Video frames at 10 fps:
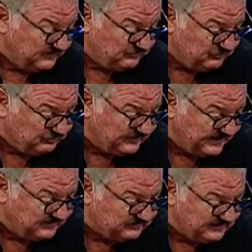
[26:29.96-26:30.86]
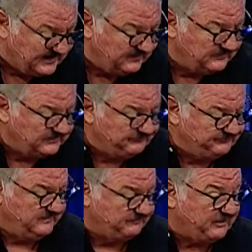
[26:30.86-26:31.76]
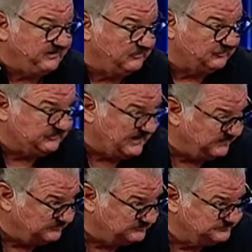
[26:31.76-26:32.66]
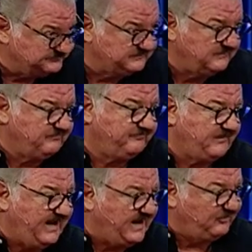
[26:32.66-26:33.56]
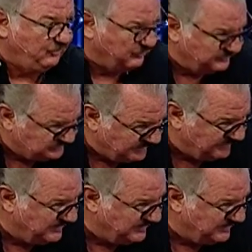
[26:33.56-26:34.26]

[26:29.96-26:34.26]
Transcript: that you should understand the prodigal son and daughters coming